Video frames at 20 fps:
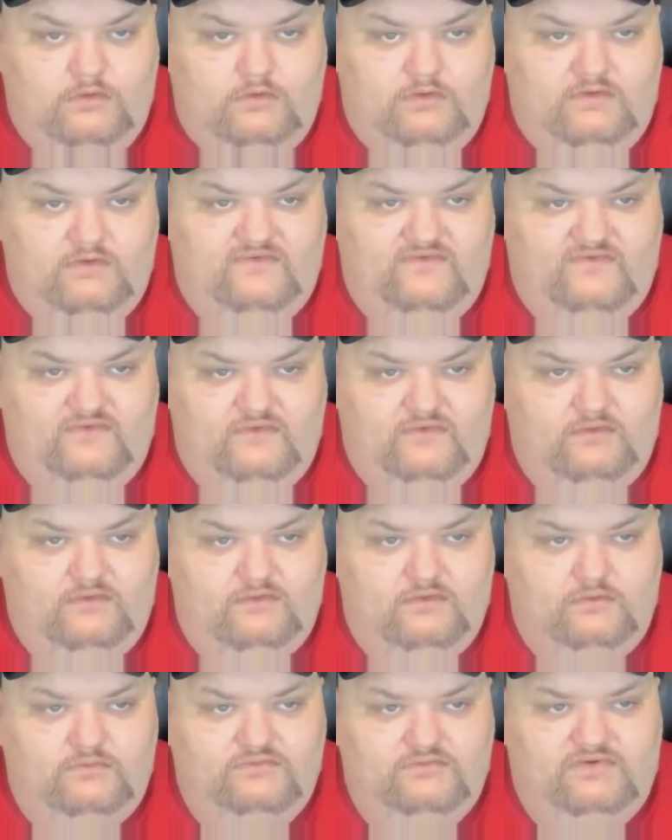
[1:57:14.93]
Let's see.
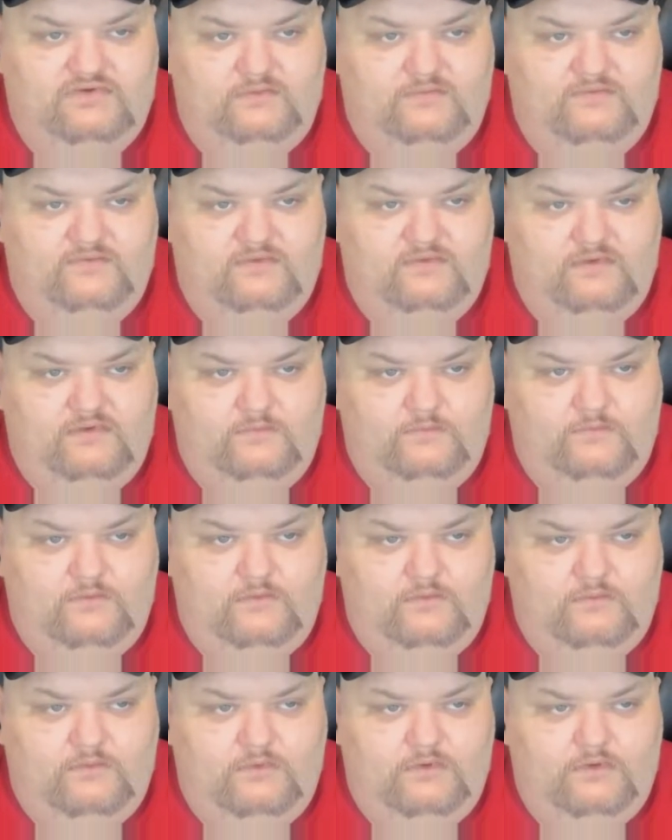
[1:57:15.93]
No tips yet.
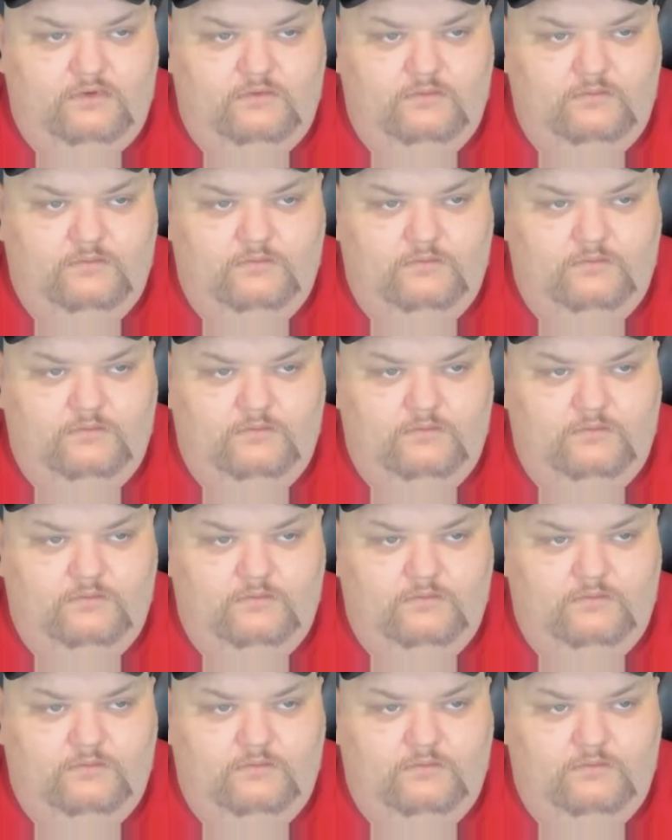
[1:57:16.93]
All right.